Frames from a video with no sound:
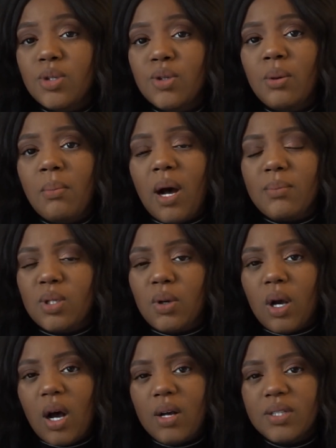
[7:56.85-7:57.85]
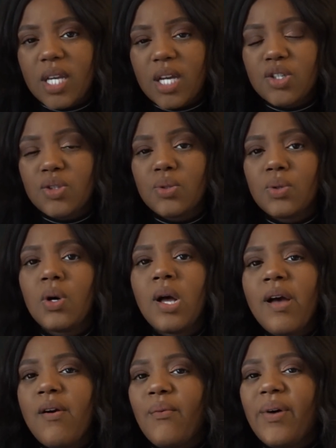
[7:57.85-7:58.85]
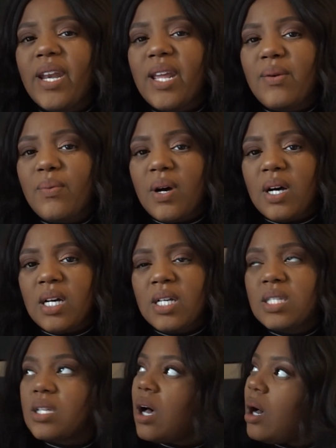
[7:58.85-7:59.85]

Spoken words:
do the Moms on Call schedule when he was